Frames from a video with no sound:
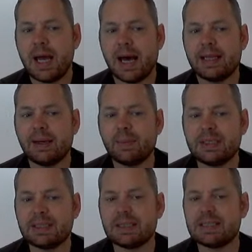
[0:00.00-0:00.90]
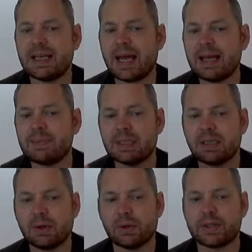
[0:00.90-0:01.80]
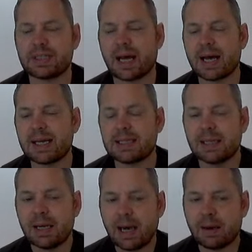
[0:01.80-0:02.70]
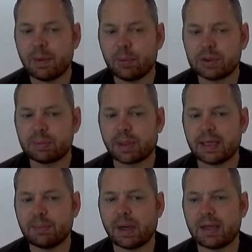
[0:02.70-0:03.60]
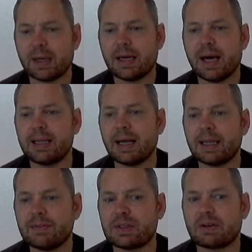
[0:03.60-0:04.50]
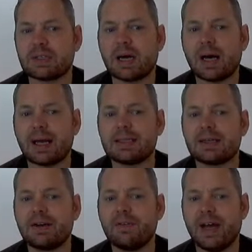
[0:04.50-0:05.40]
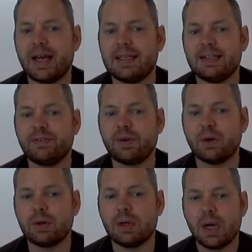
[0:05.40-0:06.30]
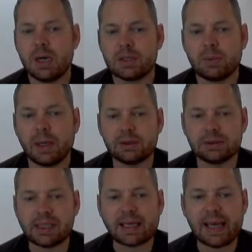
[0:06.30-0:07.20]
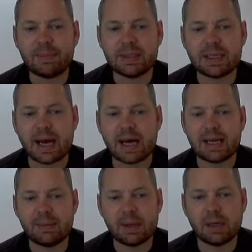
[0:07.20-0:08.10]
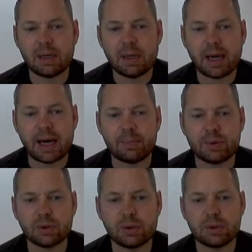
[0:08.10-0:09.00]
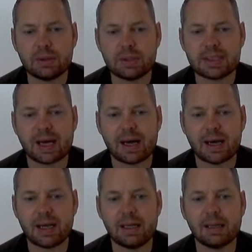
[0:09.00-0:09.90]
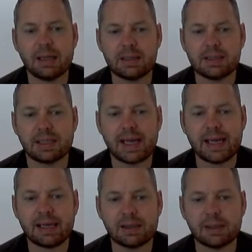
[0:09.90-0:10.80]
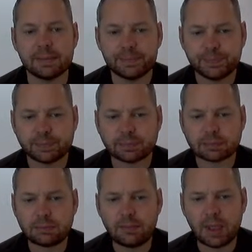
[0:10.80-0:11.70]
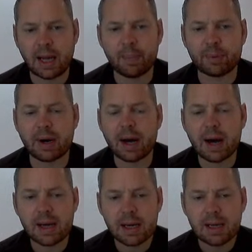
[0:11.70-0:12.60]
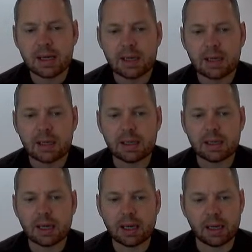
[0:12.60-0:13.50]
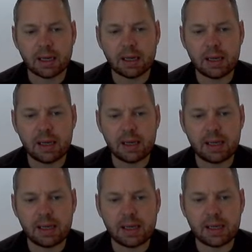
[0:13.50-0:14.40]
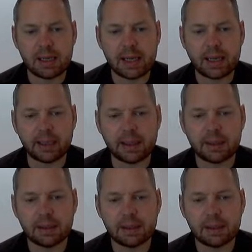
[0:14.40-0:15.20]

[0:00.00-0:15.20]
And then we did the same to the other side and we multiplied it by that. And that gives us our answer of 84. So well done, Tabor, Dime, Abdul, Sahil, Zuleika, Abra, Ella,